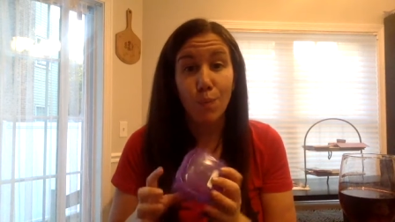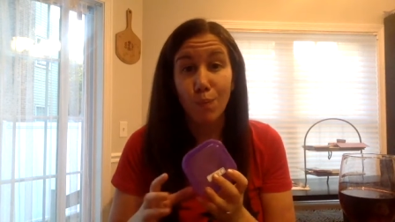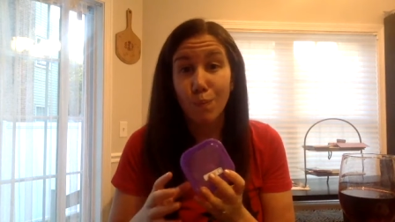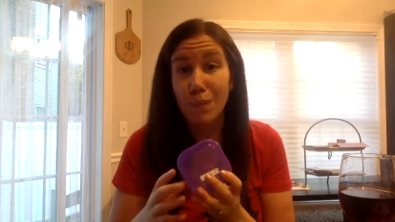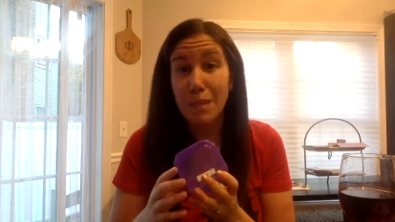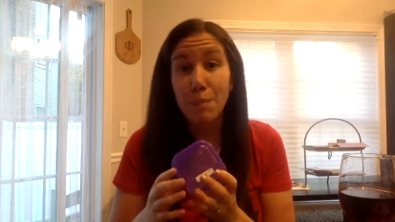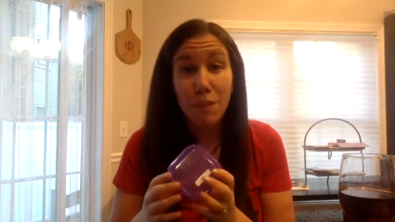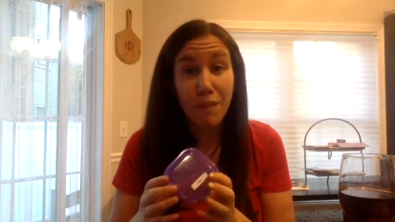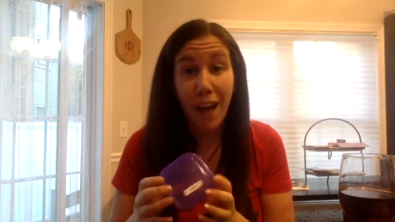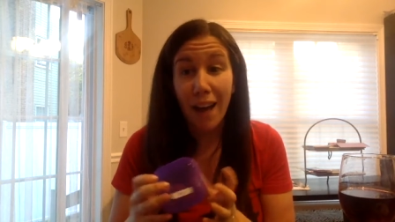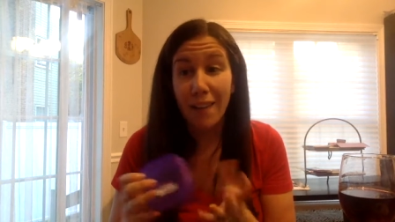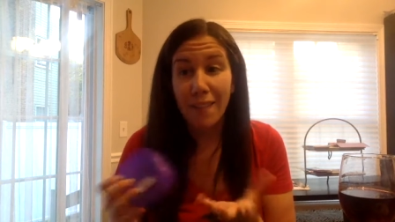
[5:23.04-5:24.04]

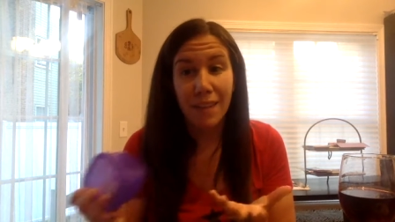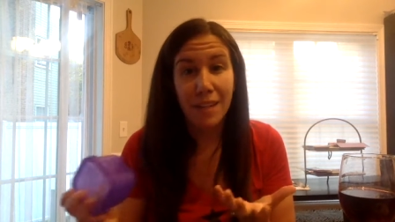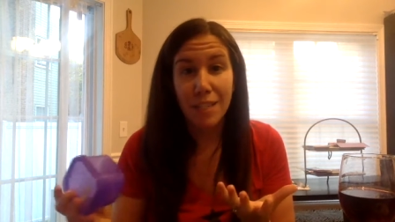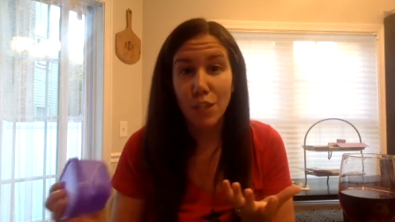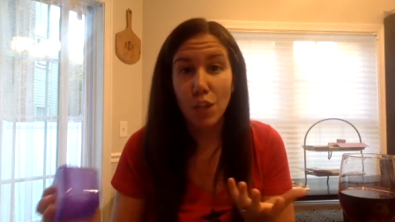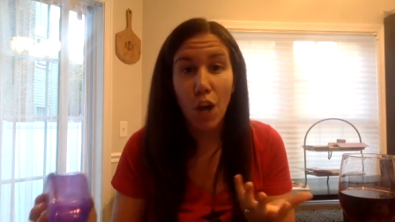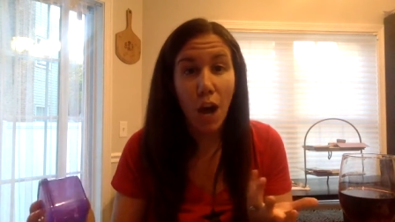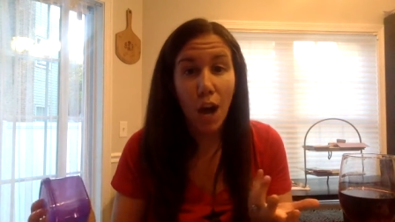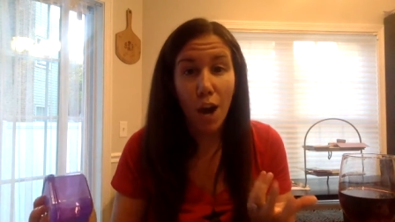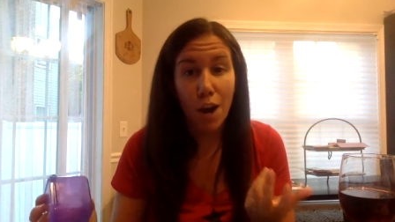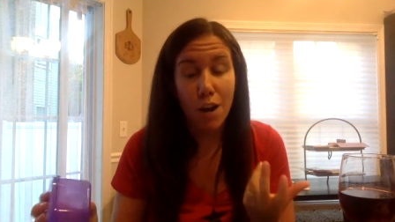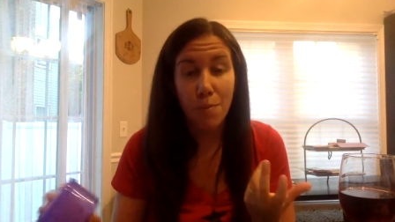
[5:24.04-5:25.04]
simplified, that it's not a
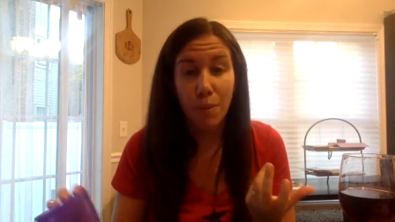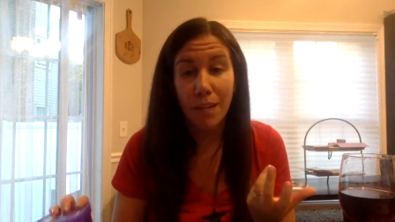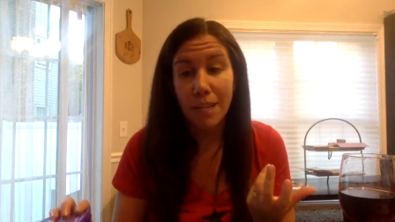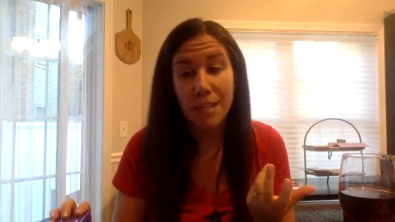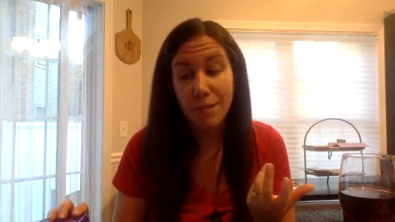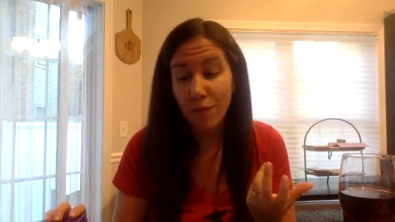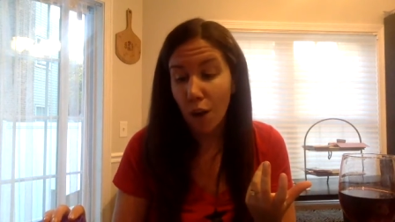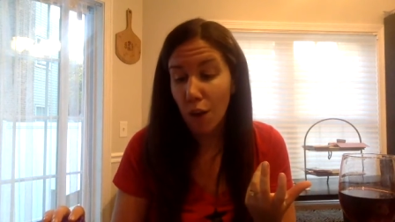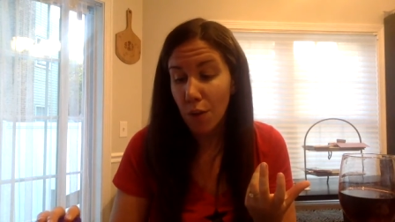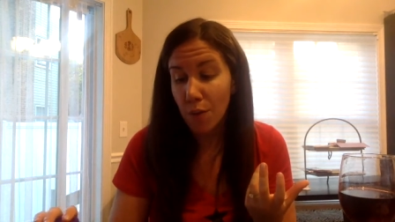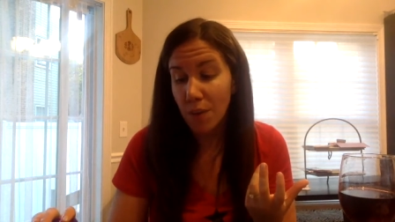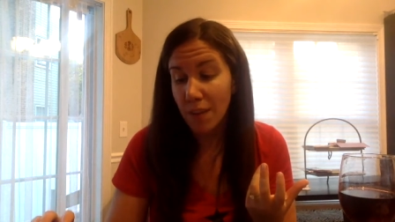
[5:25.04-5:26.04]
hard plan to
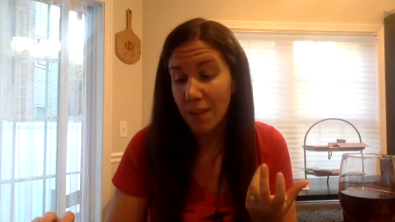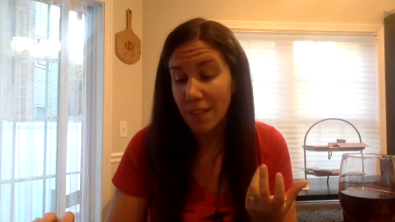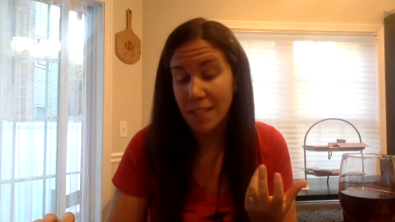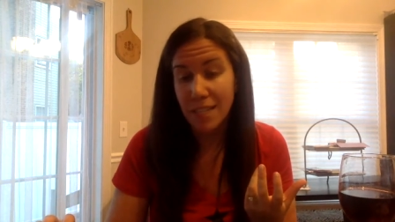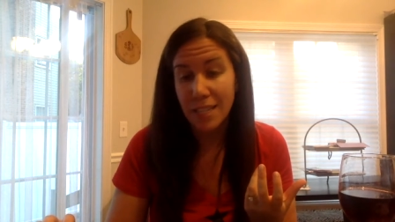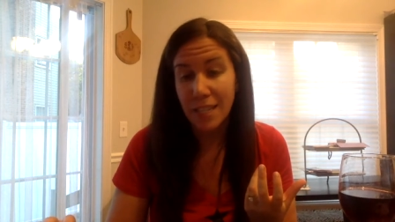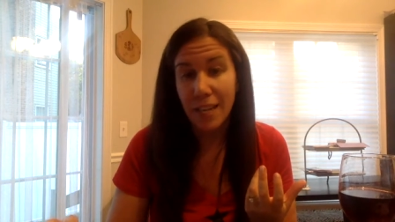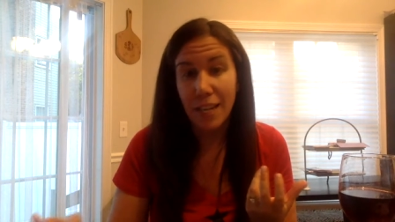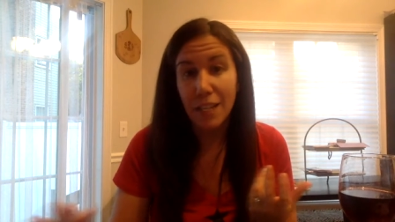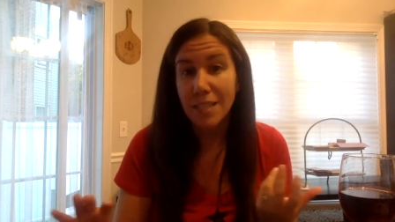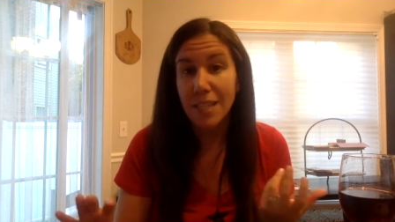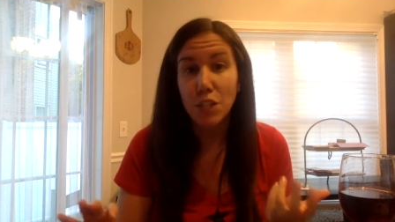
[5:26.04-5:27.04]
follow, that this is like
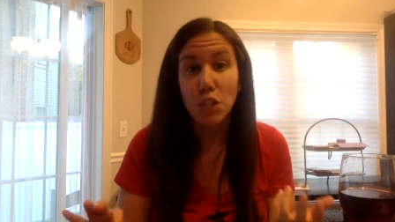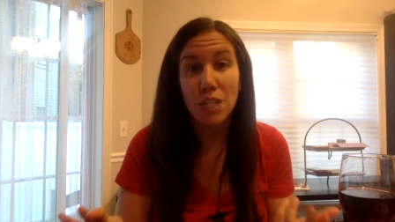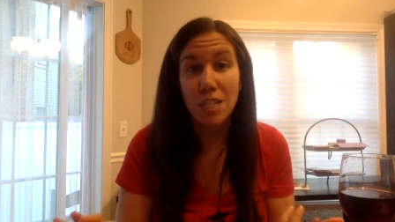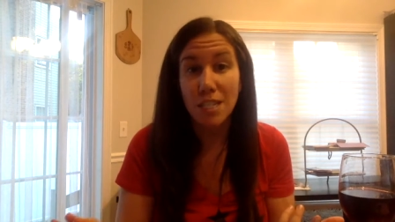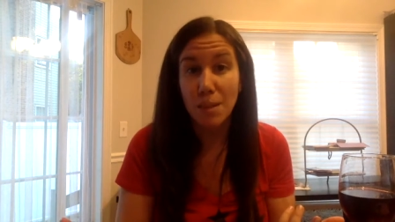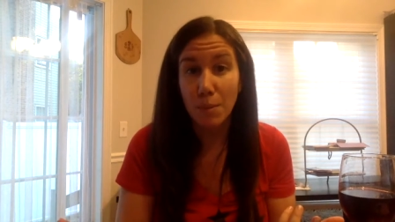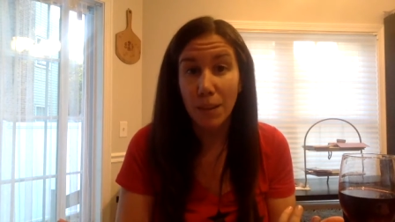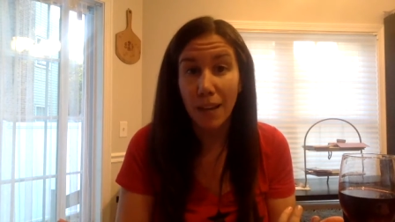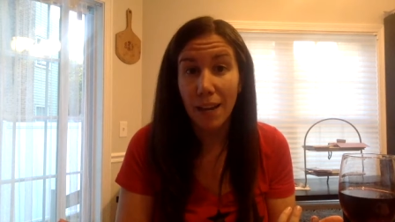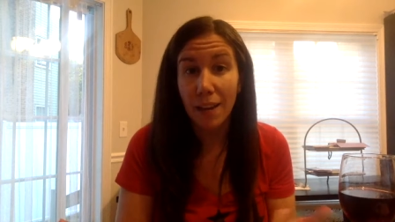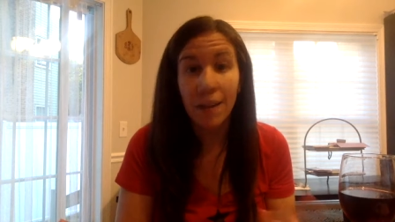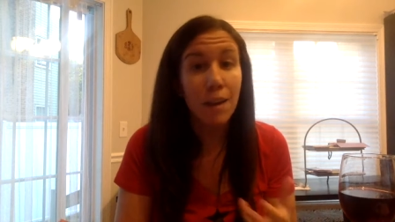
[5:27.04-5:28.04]
such an easy
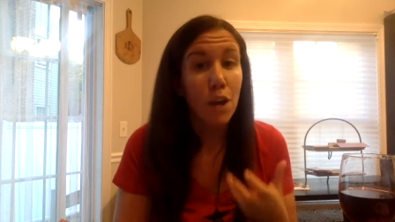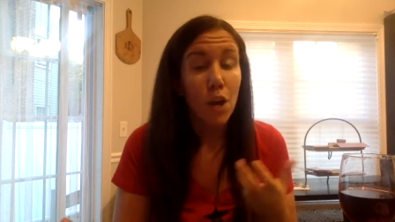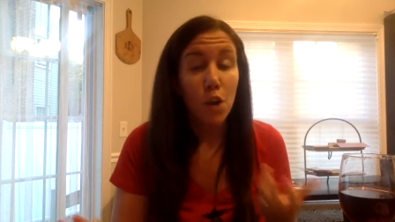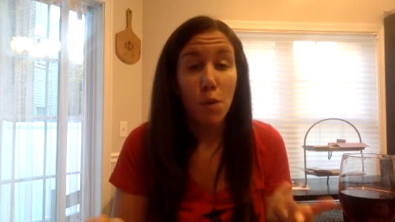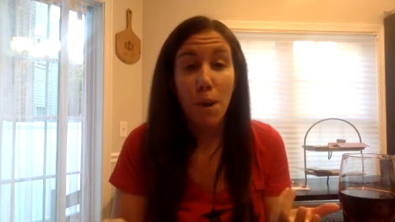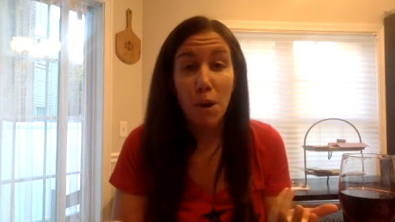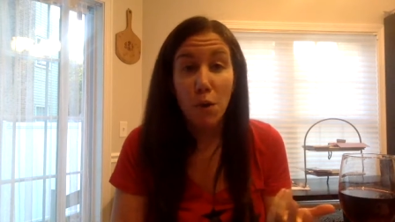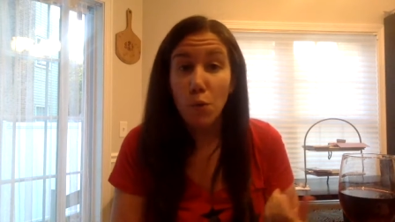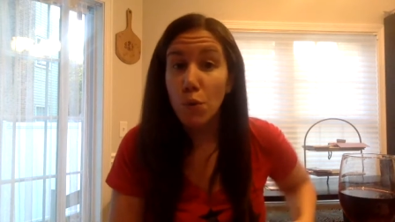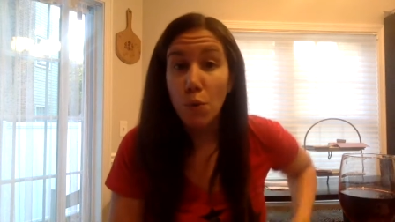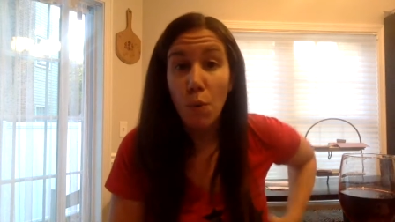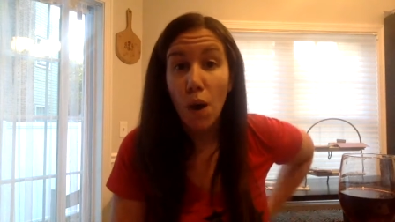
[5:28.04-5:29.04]
plan, no matter who
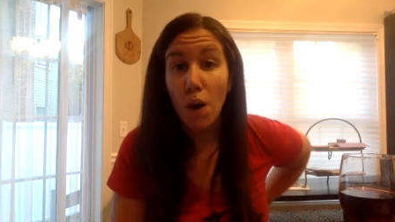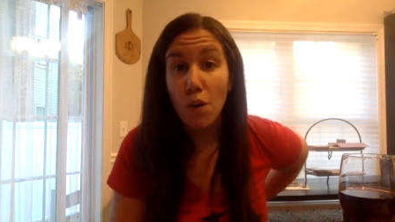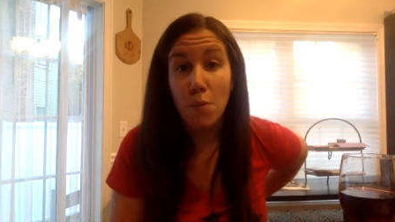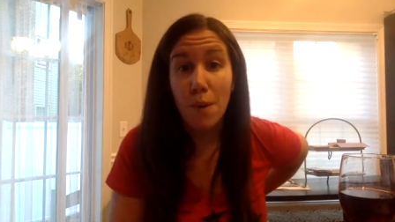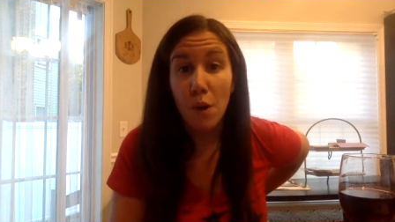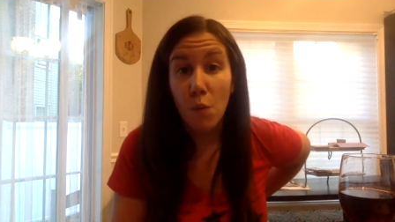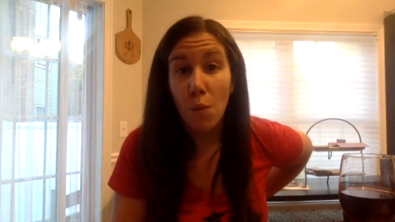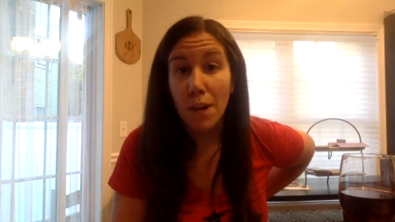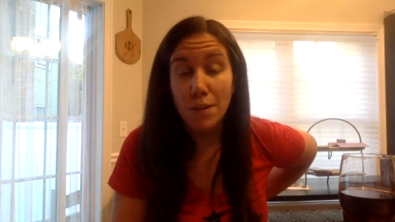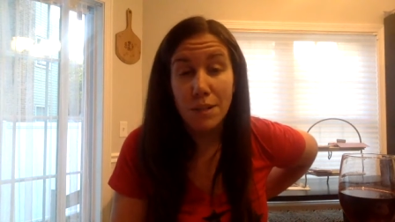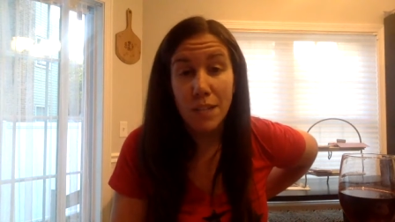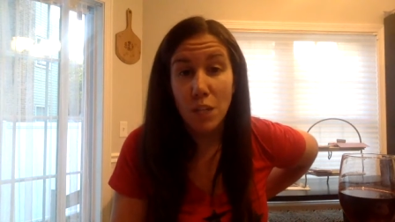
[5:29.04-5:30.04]
you are, no matter what
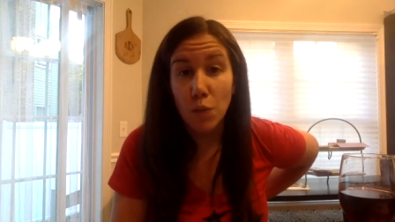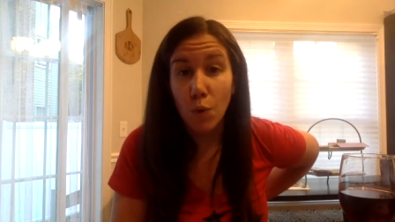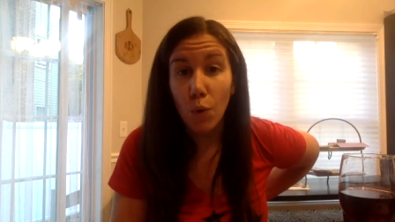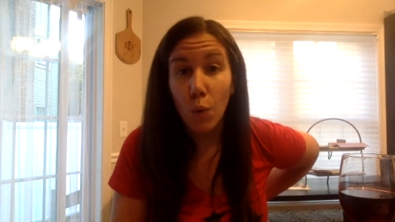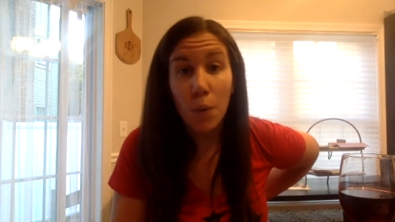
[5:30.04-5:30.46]
your schedule.